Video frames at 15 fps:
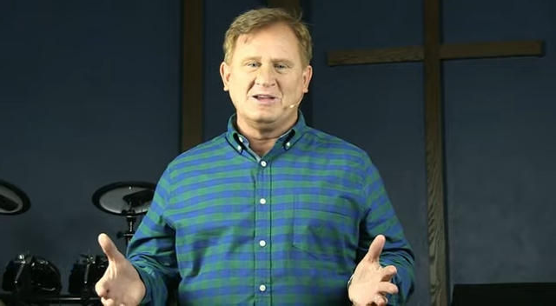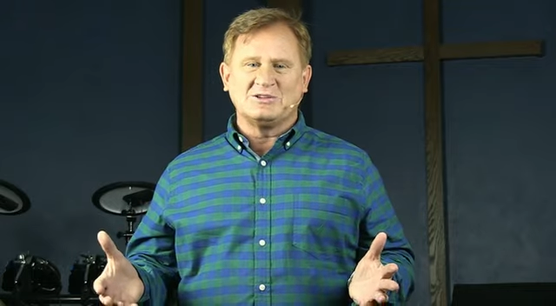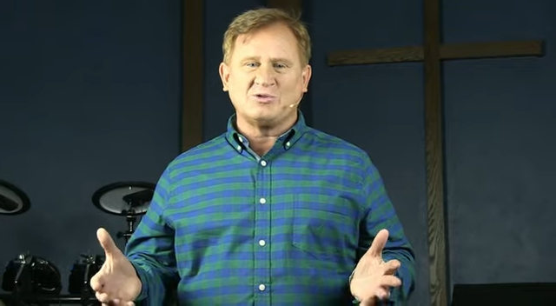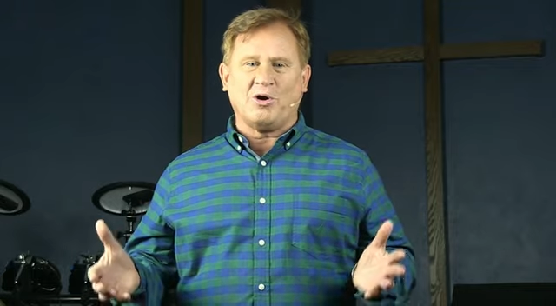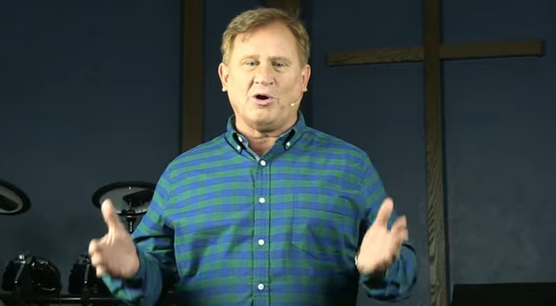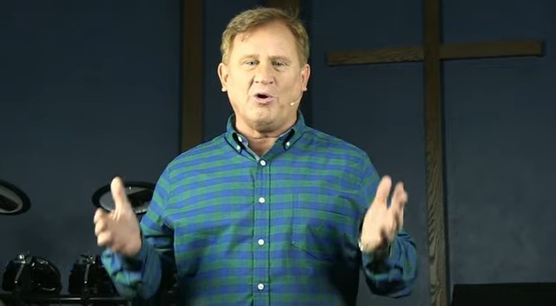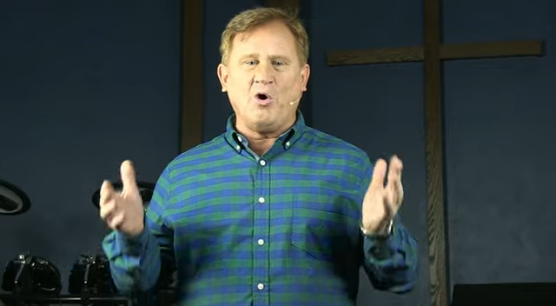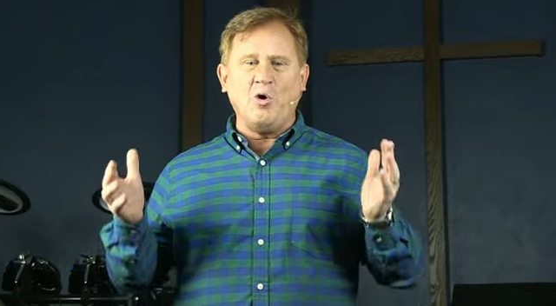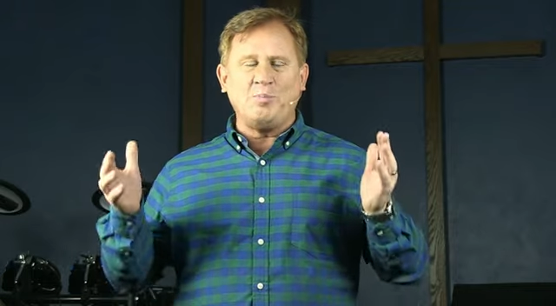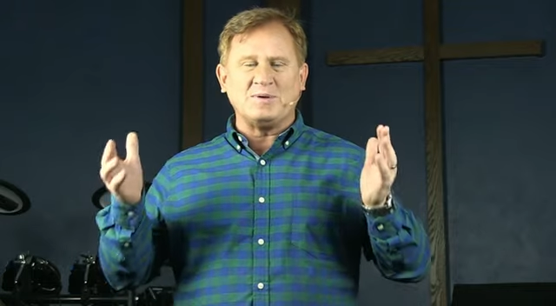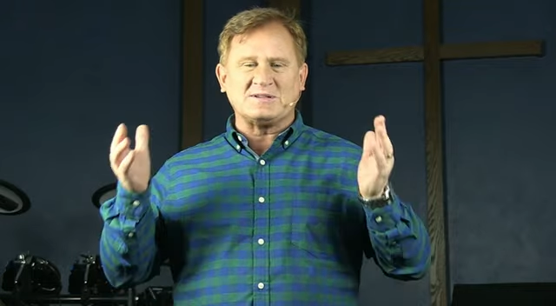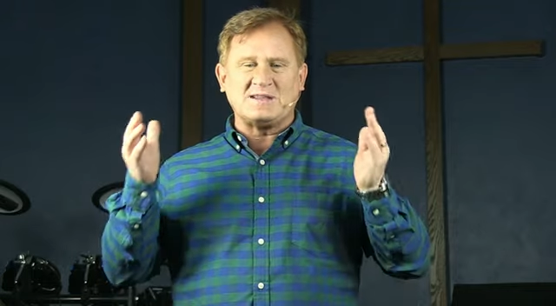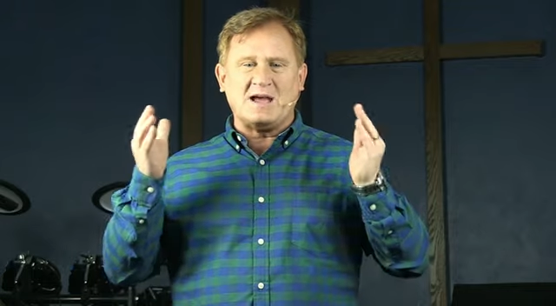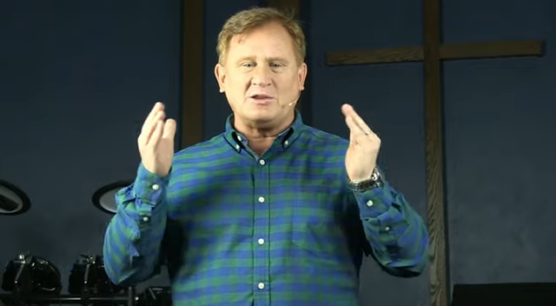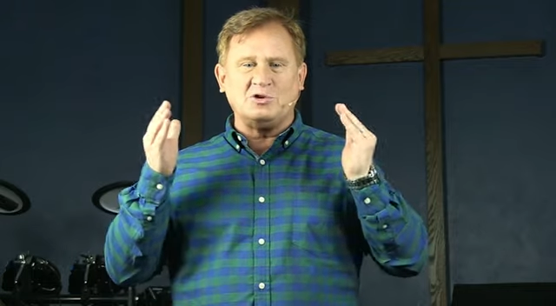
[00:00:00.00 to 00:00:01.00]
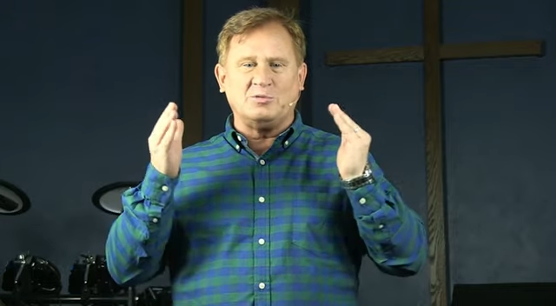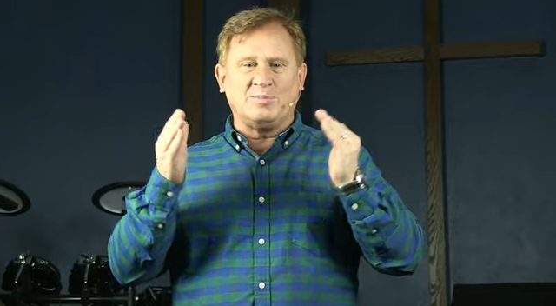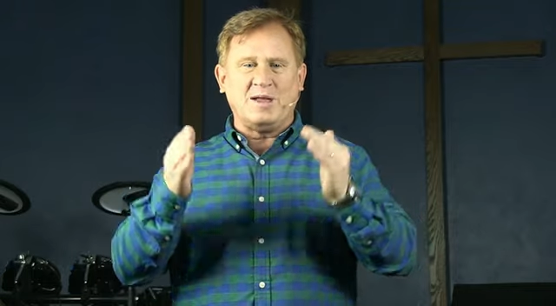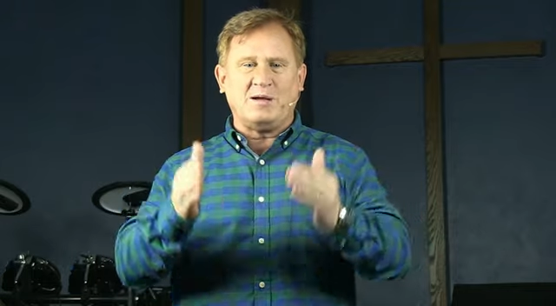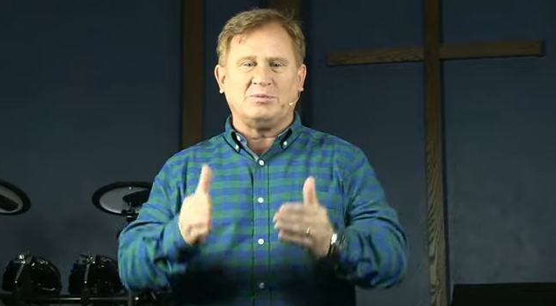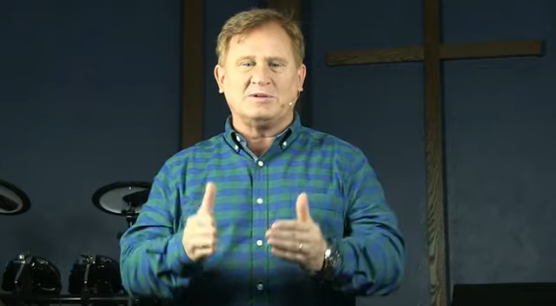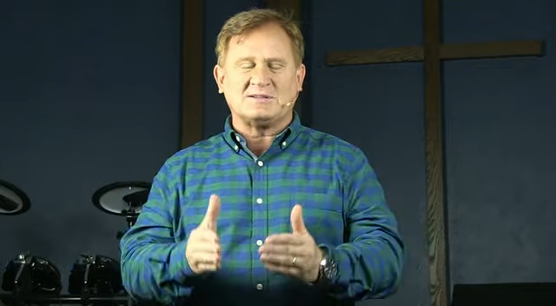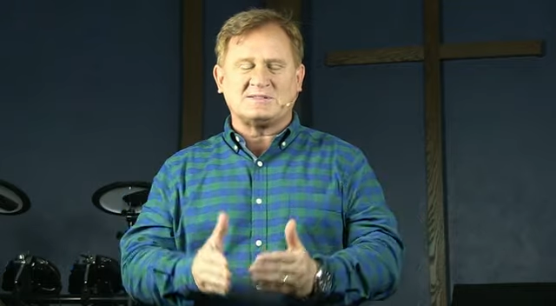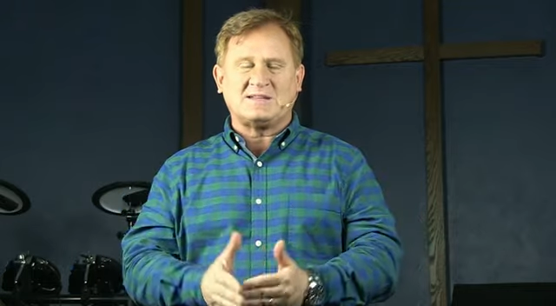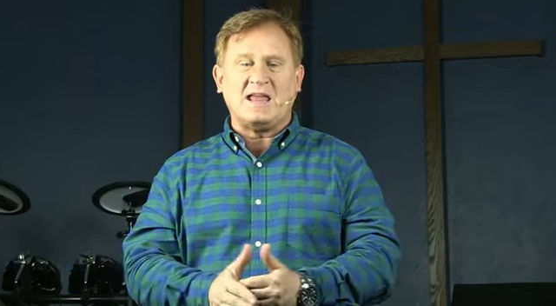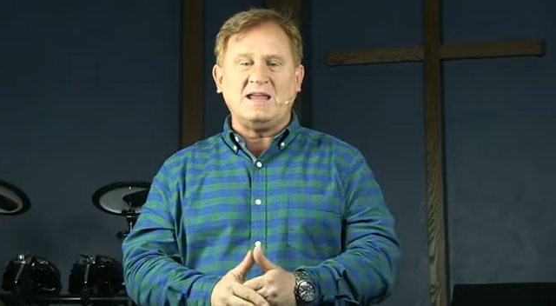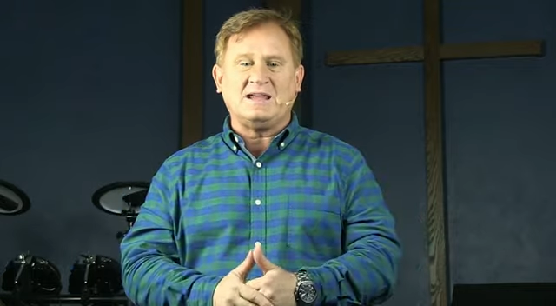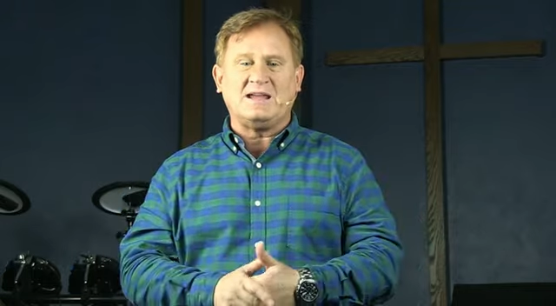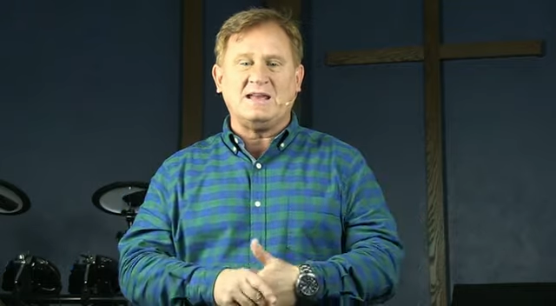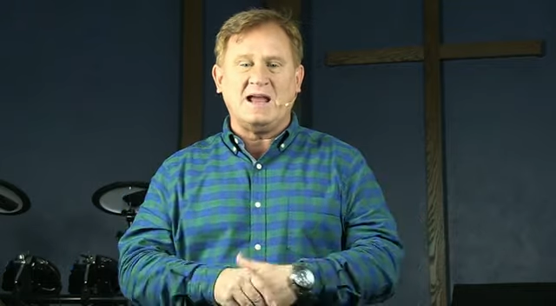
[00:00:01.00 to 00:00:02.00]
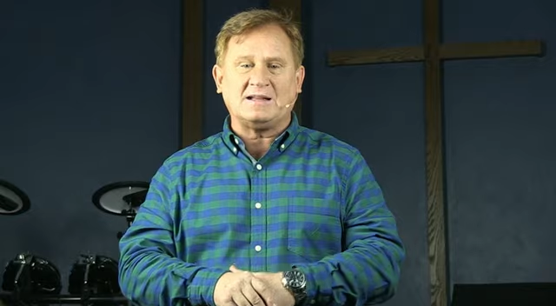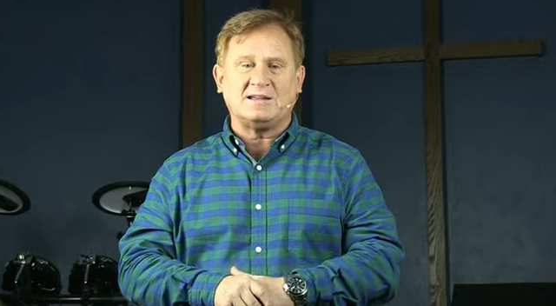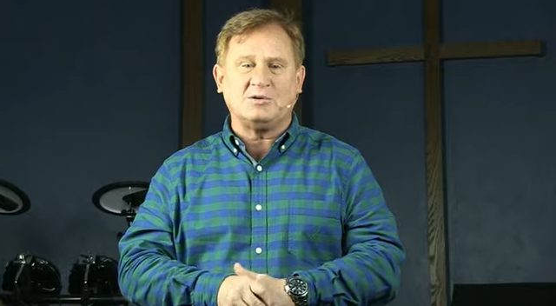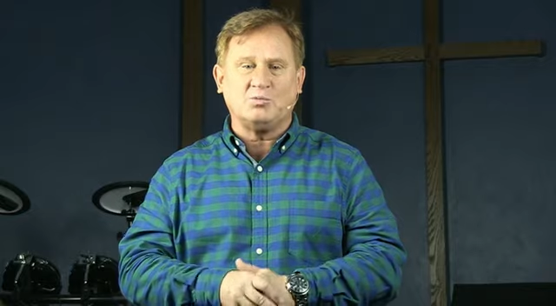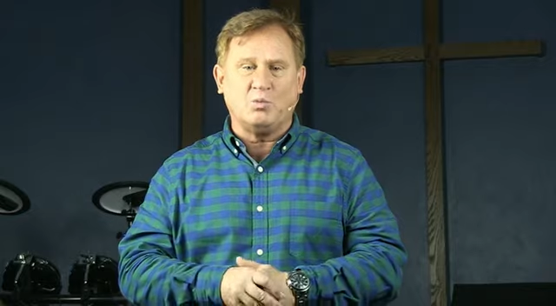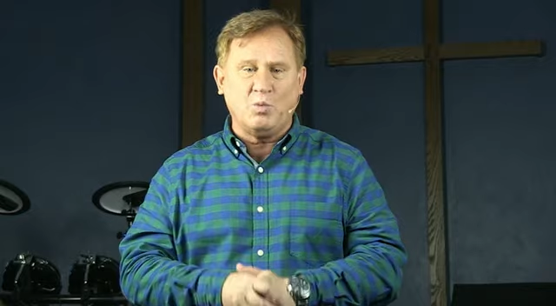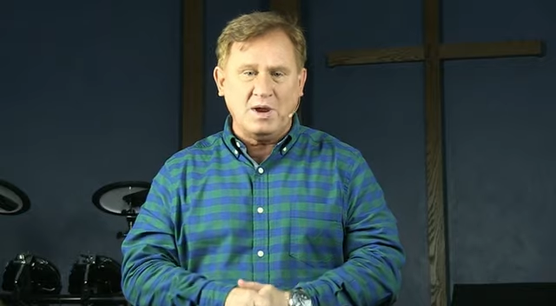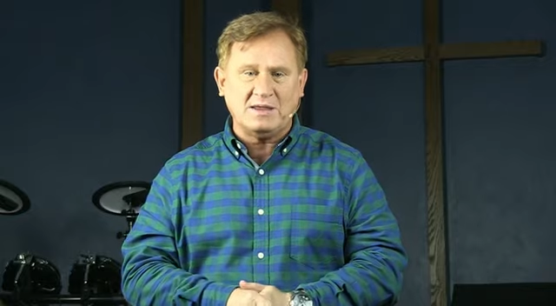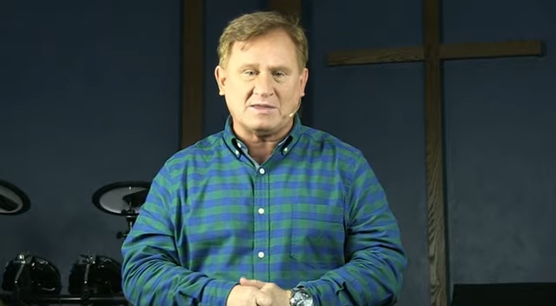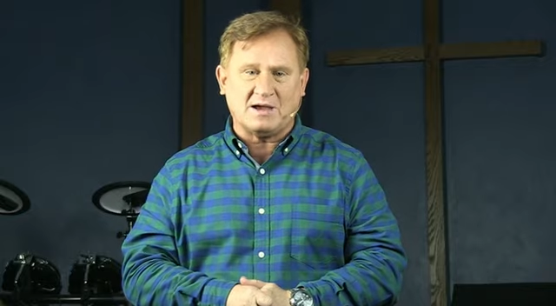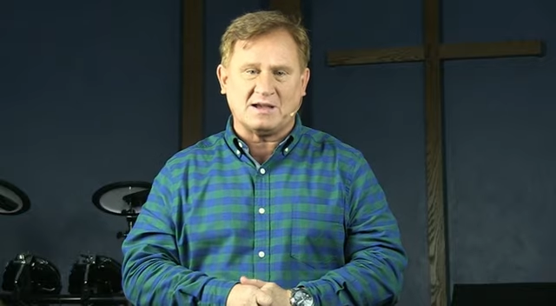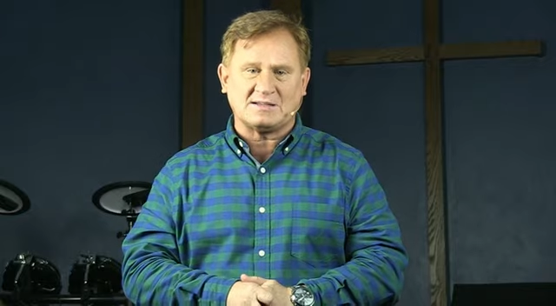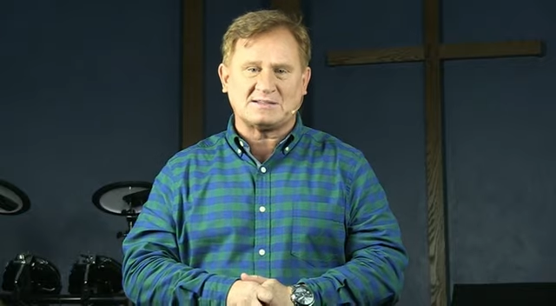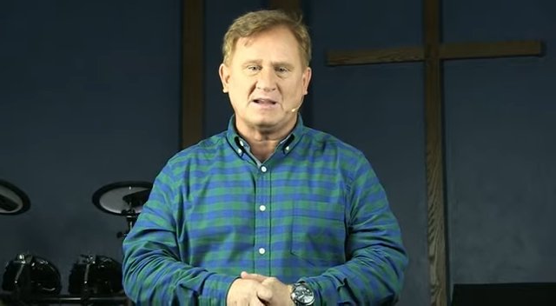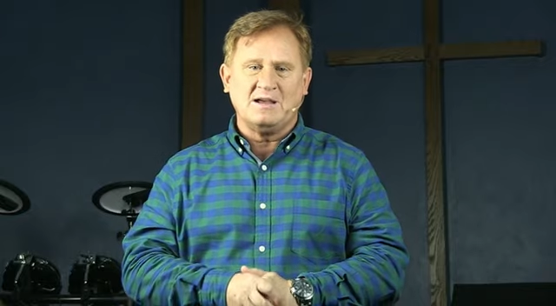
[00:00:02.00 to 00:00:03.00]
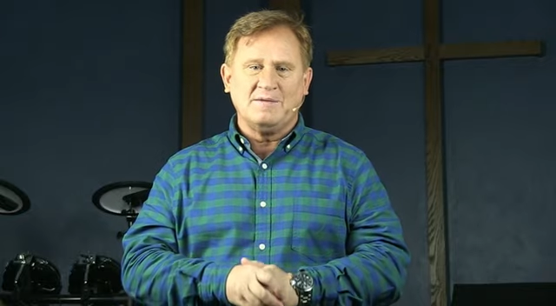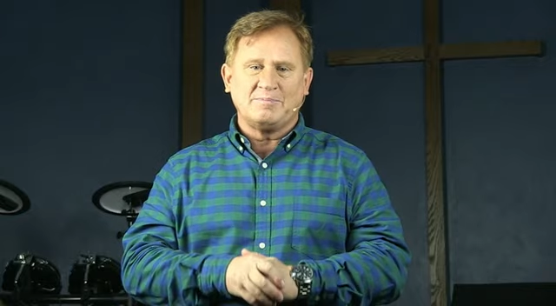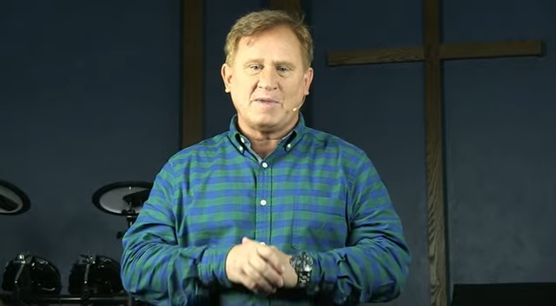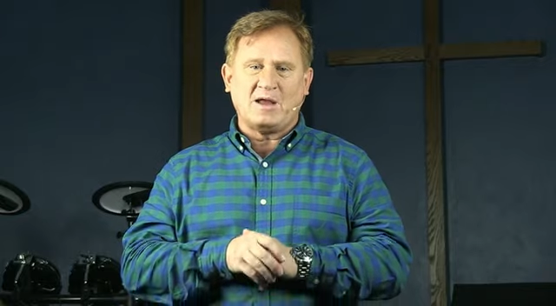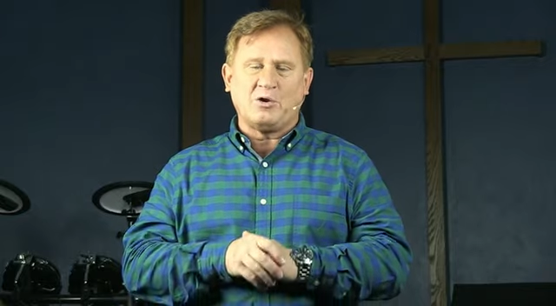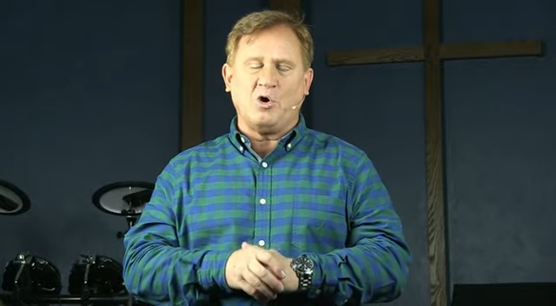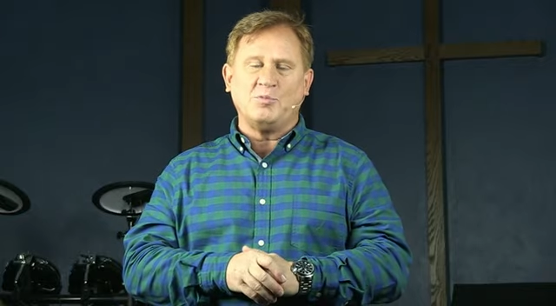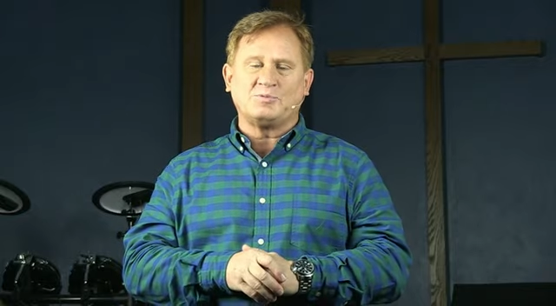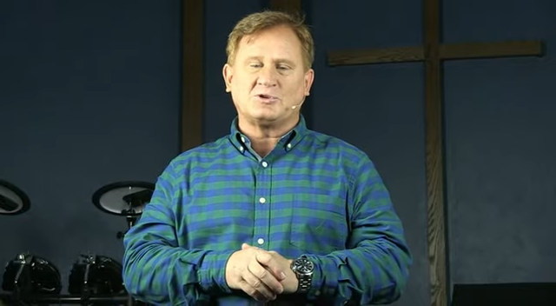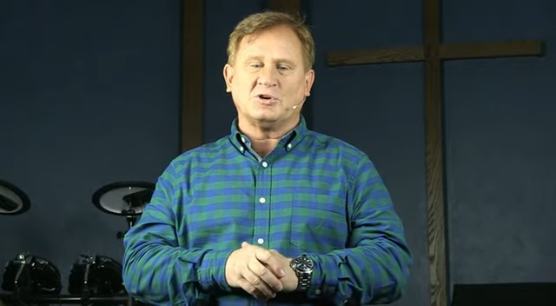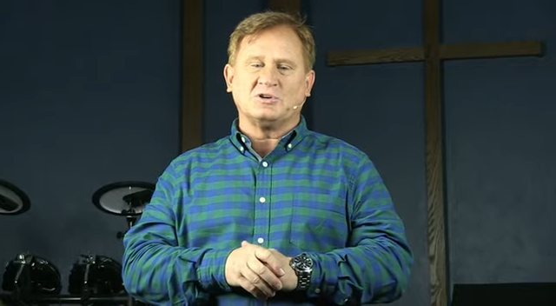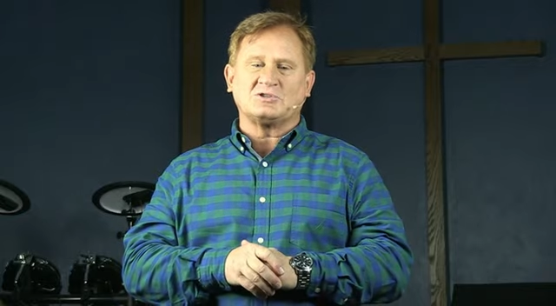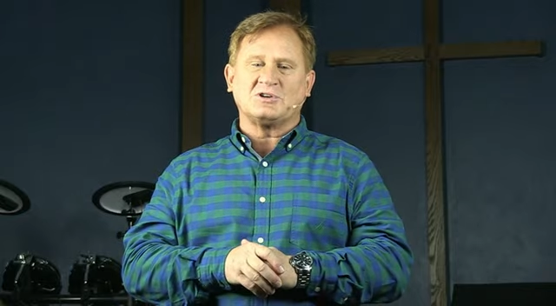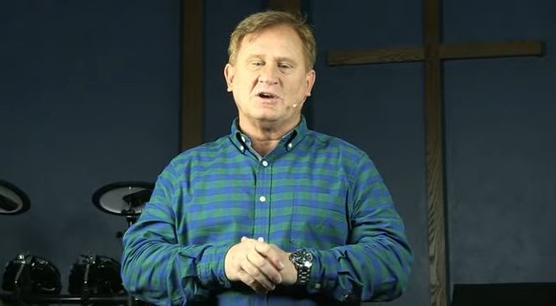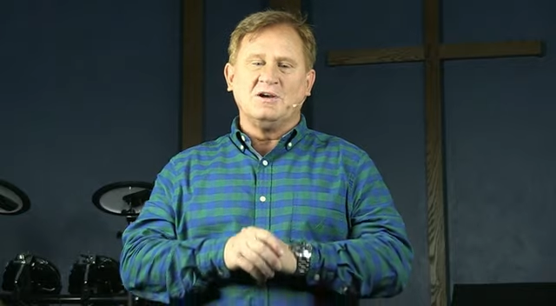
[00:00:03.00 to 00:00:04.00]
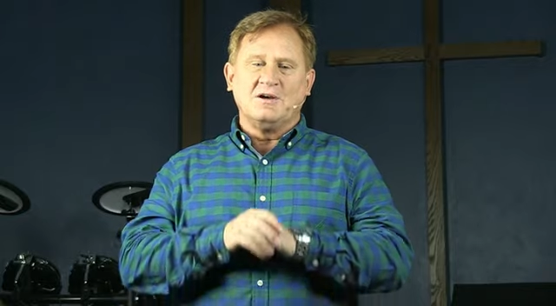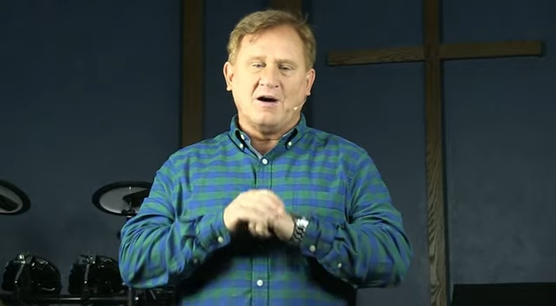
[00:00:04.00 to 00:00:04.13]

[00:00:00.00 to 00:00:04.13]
So our hope is that you'll be able to stay connected with us at Hope Church